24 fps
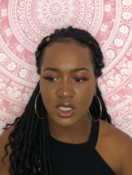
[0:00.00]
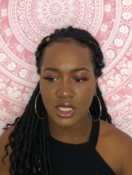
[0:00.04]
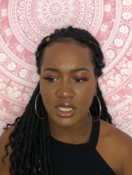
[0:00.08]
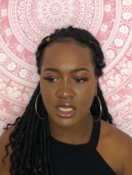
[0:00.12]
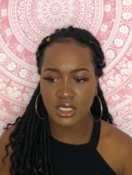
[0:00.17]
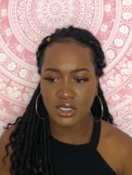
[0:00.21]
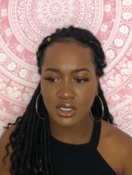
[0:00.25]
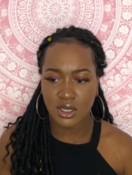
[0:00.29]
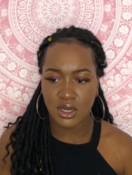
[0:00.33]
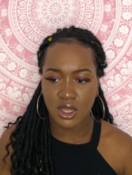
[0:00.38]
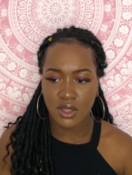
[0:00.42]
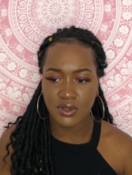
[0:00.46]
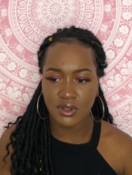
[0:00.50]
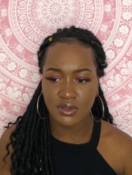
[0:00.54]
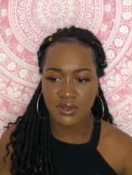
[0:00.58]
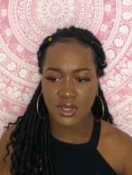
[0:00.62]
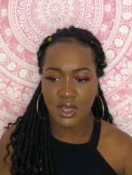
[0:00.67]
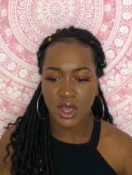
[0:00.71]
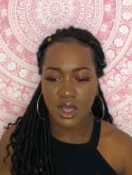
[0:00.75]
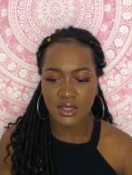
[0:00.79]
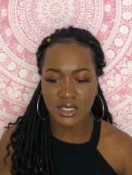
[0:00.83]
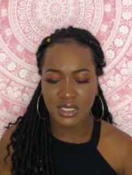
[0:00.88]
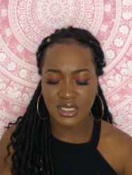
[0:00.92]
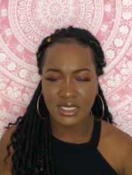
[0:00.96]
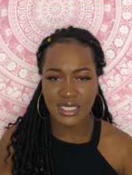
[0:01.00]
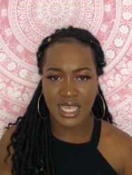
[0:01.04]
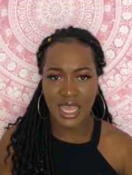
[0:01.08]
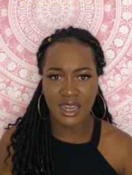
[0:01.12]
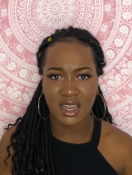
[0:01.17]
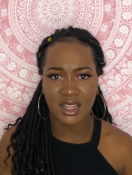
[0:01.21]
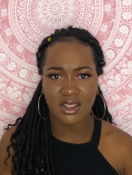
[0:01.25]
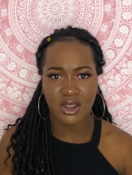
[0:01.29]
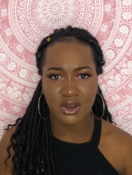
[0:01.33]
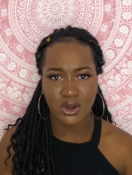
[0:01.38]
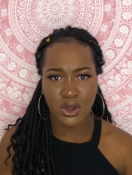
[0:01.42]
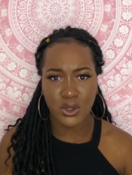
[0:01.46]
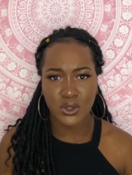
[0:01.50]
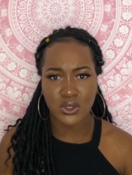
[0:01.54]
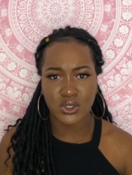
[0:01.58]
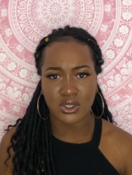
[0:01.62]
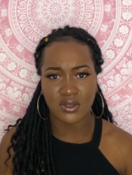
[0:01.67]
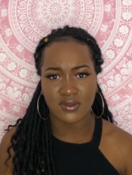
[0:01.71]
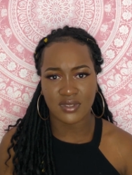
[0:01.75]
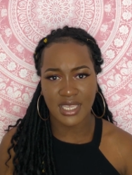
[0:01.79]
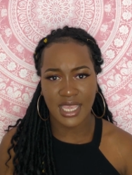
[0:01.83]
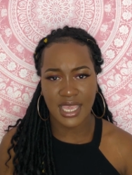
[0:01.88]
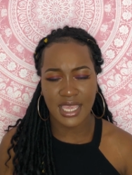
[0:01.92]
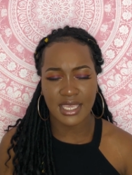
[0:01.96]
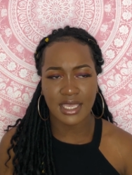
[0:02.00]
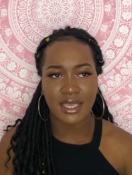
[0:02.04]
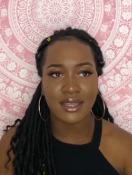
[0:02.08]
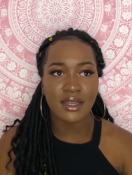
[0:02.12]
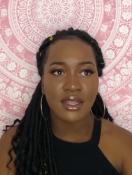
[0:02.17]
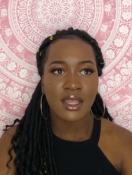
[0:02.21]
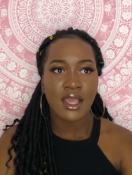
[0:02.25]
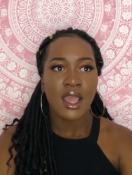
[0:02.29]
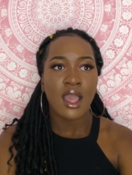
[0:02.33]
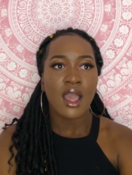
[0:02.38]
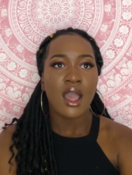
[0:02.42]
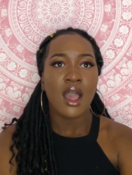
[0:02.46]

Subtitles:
and there's another thing understanding the notes you've taken.